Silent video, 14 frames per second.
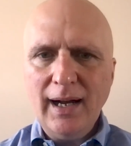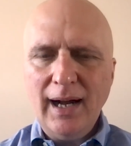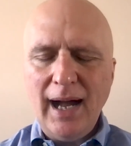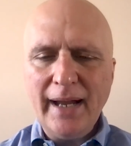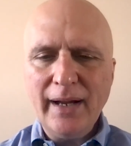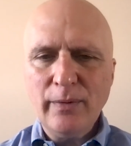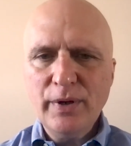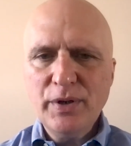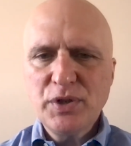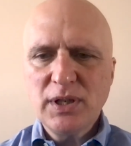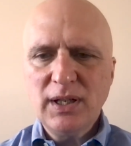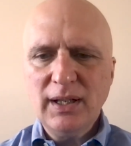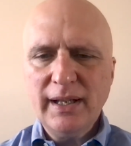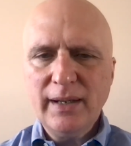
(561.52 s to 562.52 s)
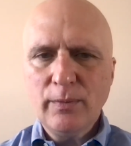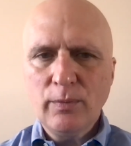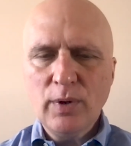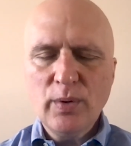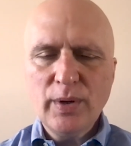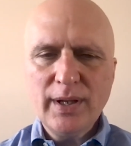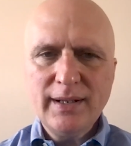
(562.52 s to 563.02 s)
I originally
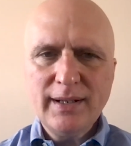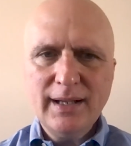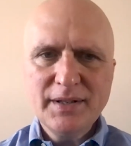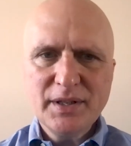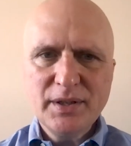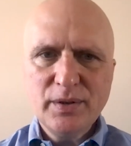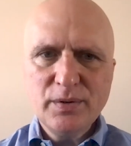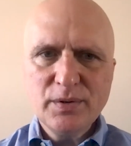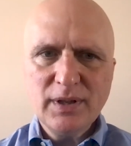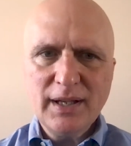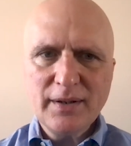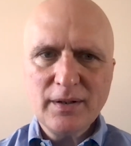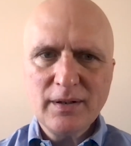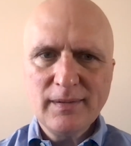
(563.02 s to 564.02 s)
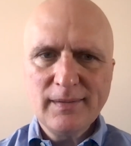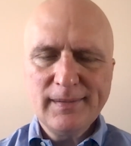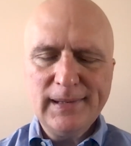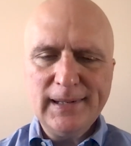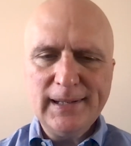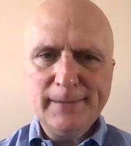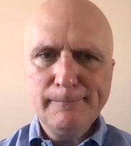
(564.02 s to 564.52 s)
wrote it as a newsletter
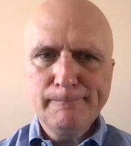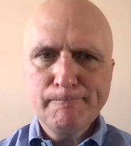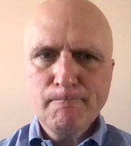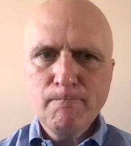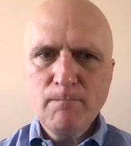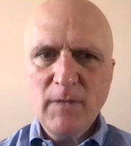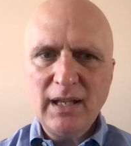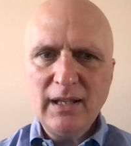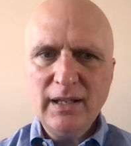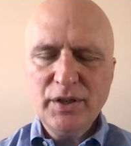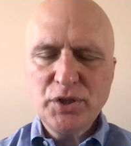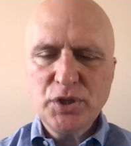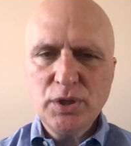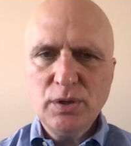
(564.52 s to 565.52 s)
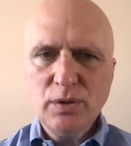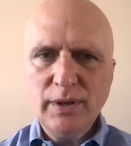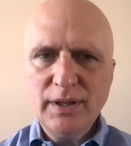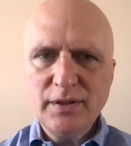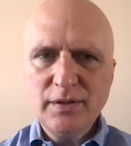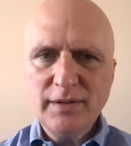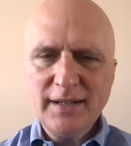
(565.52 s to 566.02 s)
issue
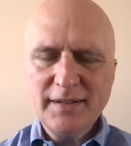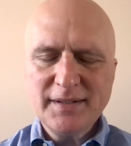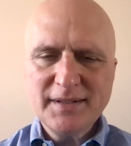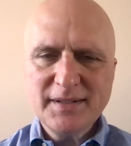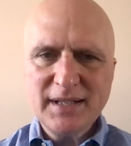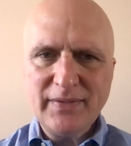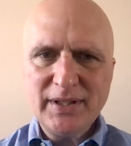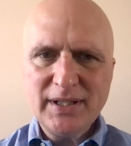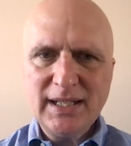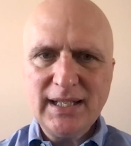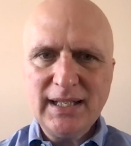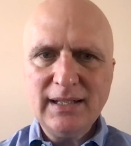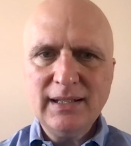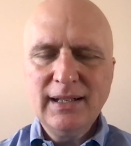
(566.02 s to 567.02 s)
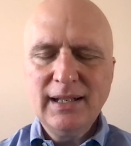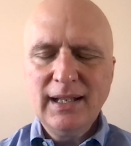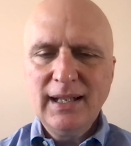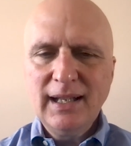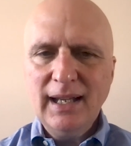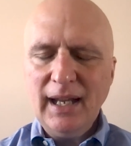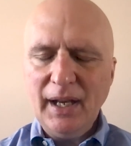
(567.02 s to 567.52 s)
in 2017,
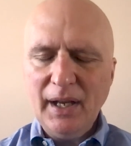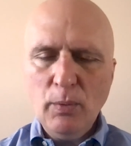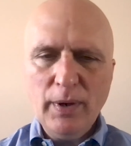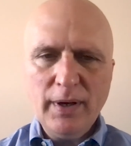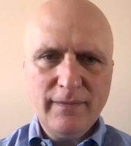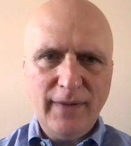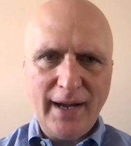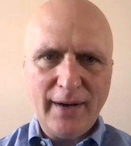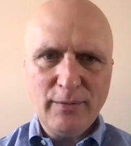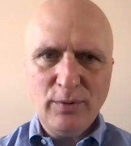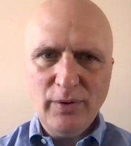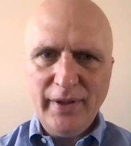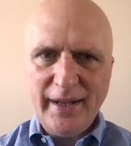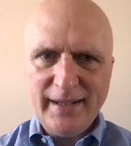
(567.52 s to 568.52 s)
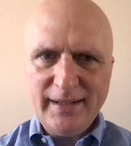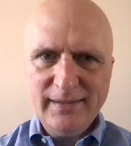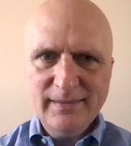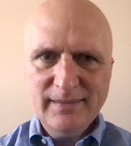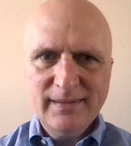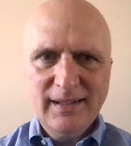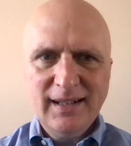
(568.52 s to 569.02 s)
and it went viral
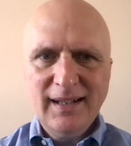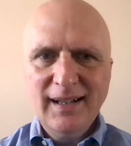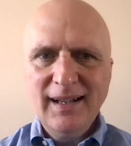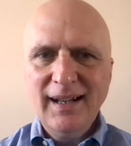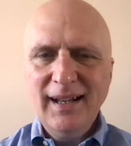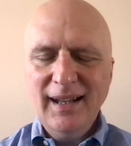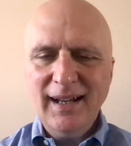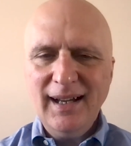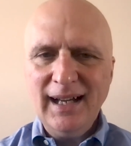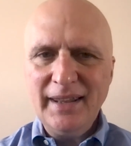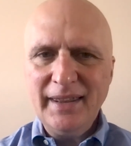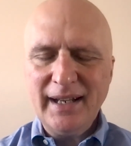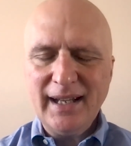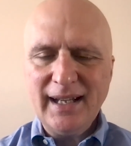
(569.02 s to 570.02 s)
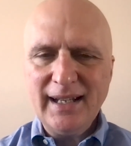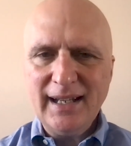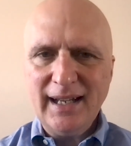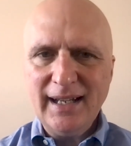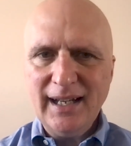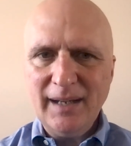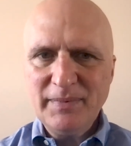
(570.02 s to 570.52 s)
then. Then
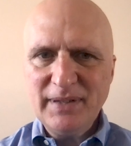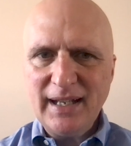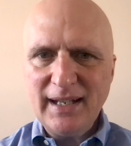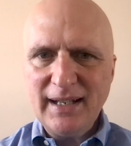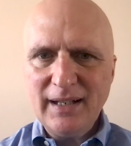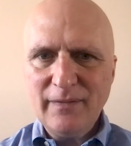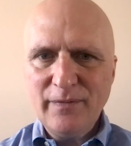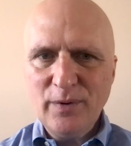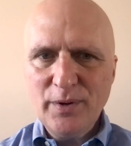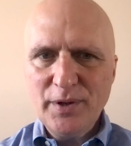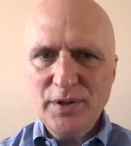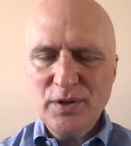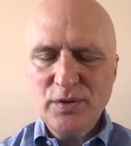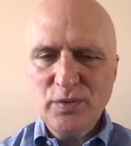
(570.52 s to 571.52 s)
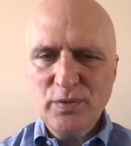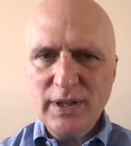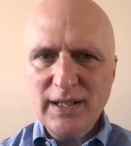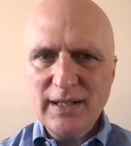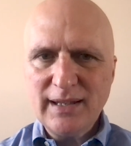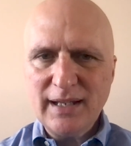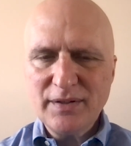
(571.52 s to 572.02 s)
I updated it for the
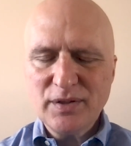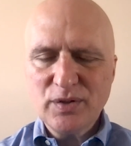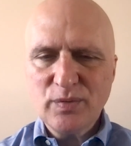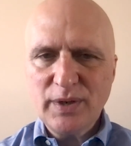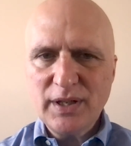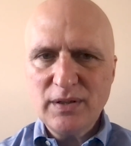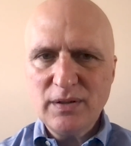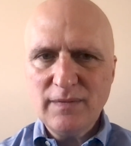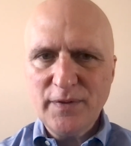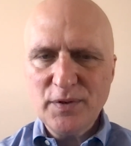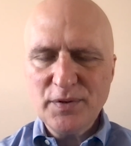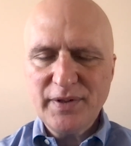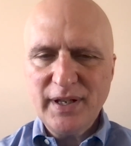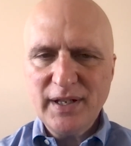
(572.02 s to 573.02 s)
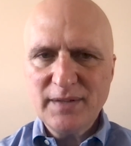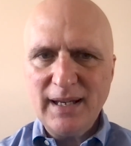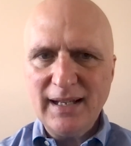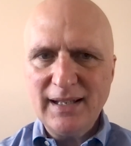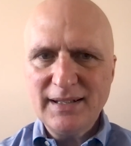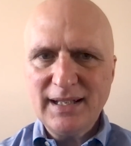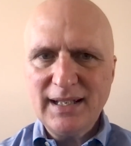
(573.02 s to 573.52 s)
2022 First Things
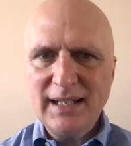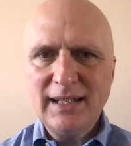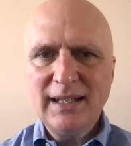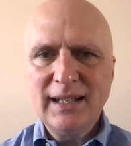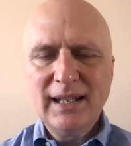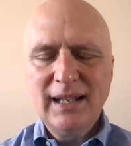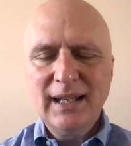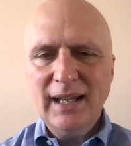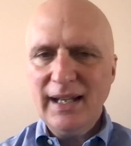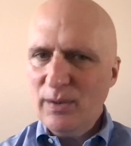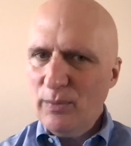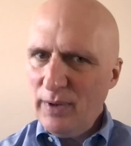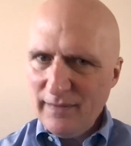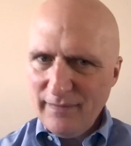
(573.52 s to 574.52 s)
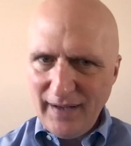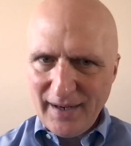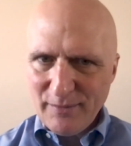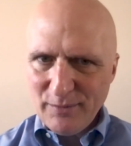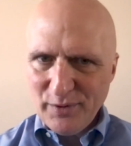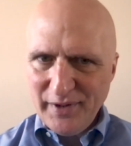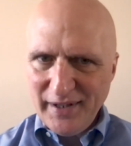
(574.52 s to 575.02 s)
magazine, and it went
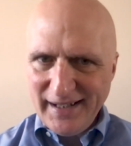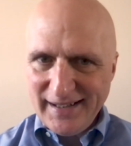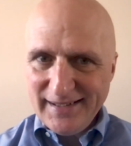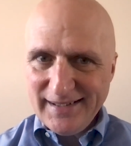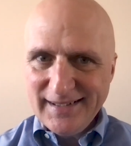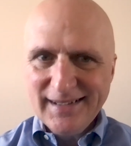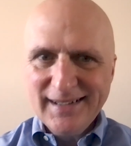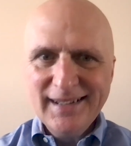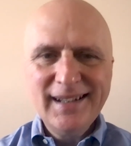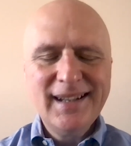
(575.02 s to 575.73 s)
viral then.